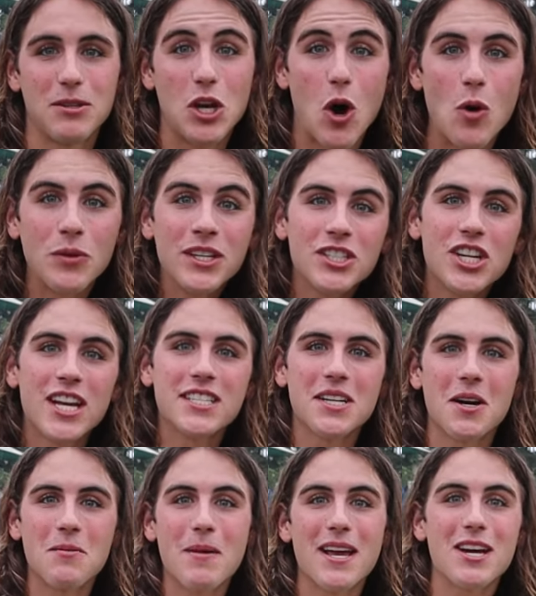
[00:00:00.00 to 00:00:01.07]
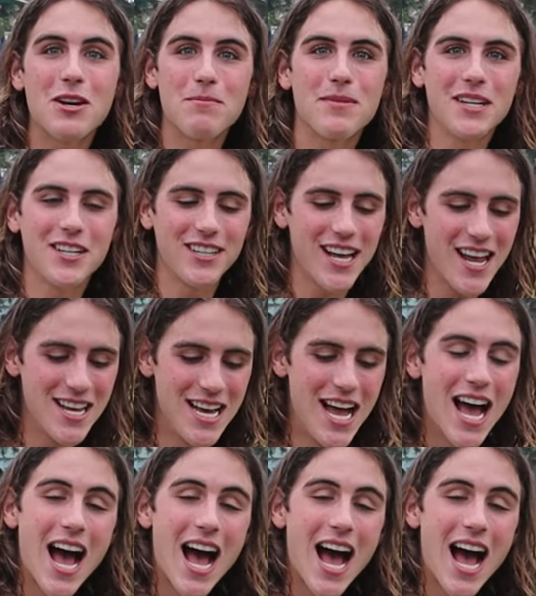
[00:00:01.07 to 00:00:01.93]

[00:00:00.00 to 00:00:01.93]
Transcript: The only change I would make on a bigger day,